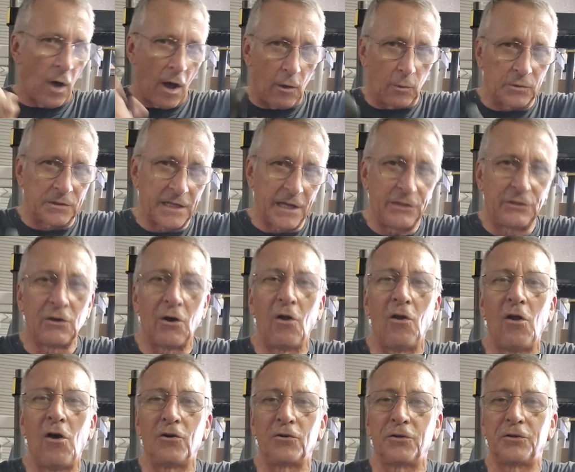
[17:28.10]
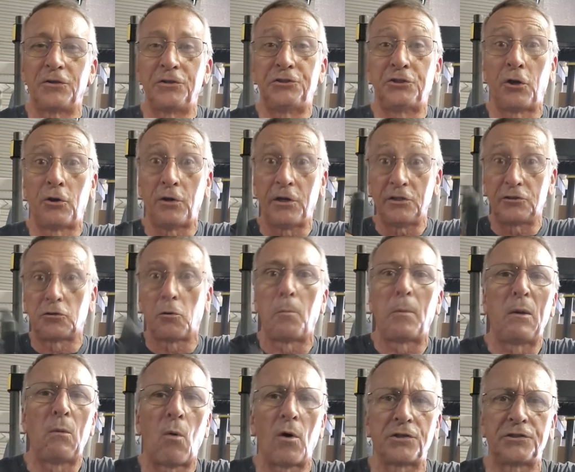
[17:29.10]
I'll take you all along on the journey. So
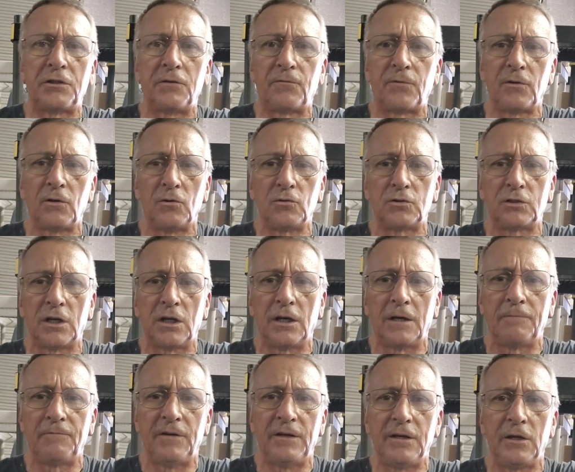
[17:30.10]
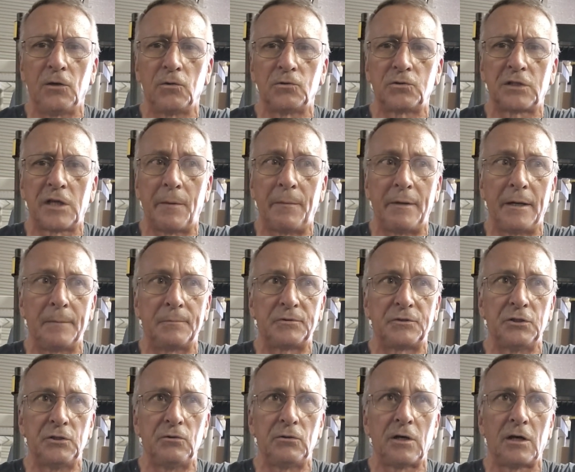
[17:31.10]
be watching for those videos coming up
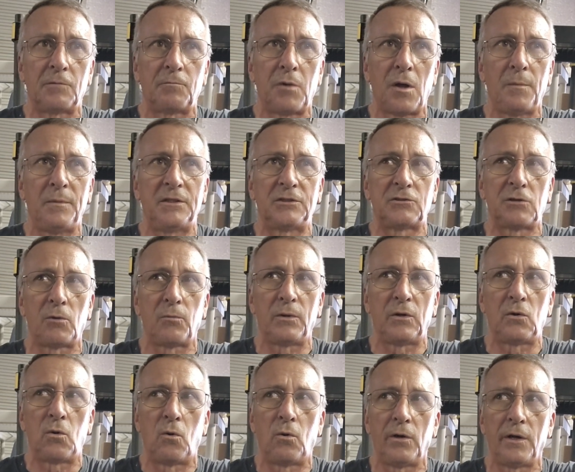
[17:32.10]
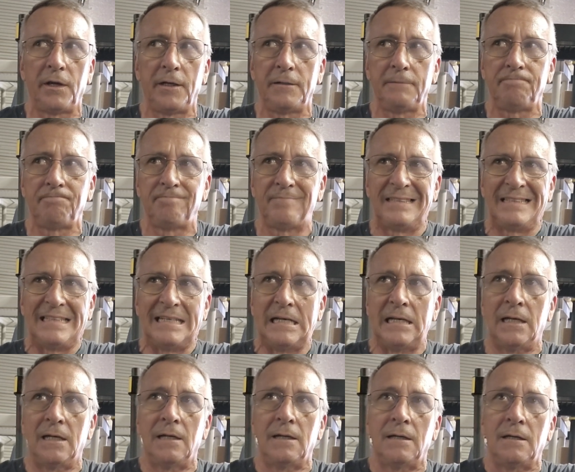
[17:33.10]
soon. I'll probably start recording.
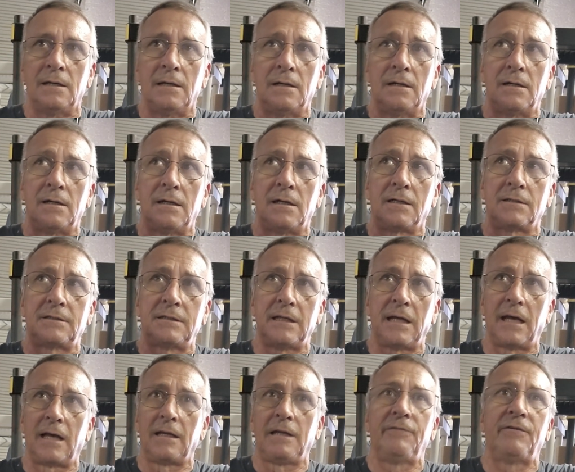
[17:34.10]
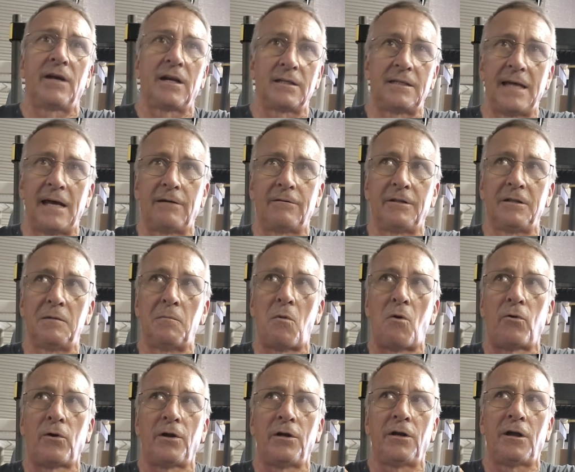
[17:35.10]
See, I leave out of town in the
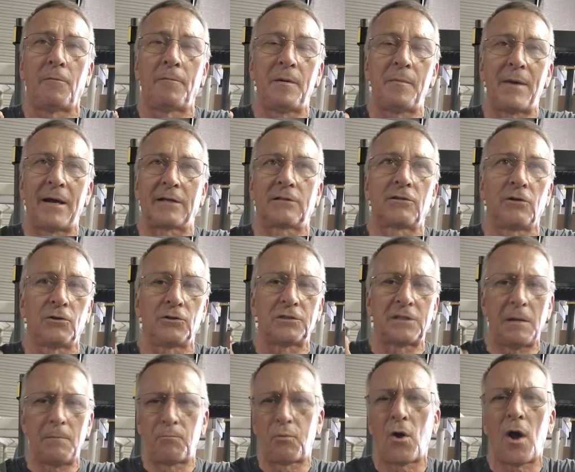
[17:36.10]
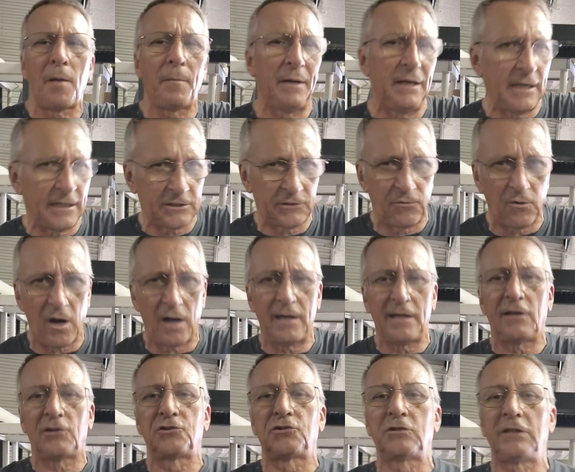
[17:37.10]
morning. I'll be back Thursday. Probably next
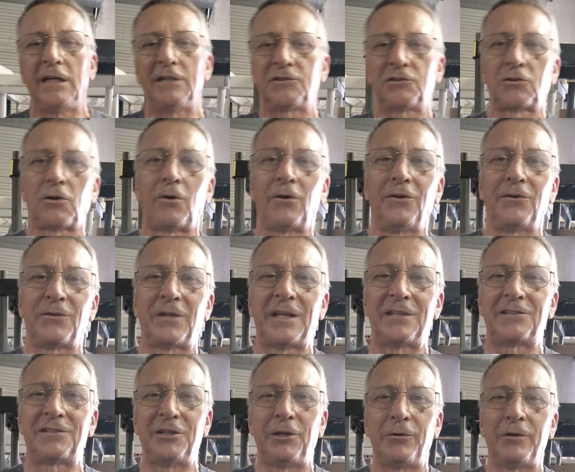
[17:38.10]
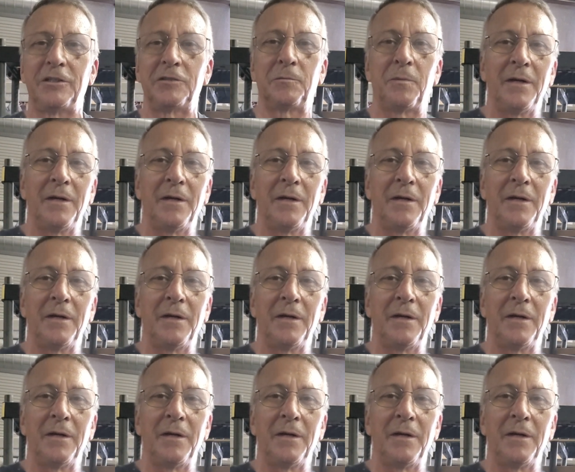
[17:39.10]
Friday I'll get started on that series.